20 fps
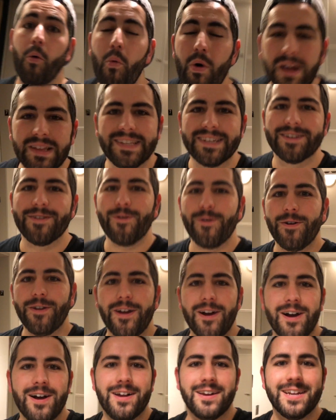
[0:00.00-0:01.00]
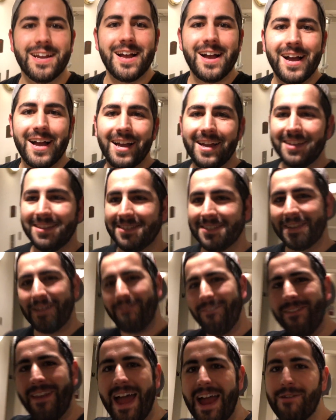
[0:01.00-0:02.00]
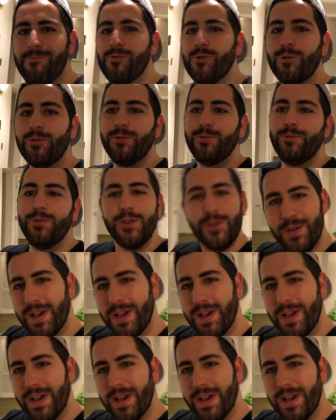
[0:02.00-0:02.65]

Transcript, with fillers: What's going on guys? Fly Rodu,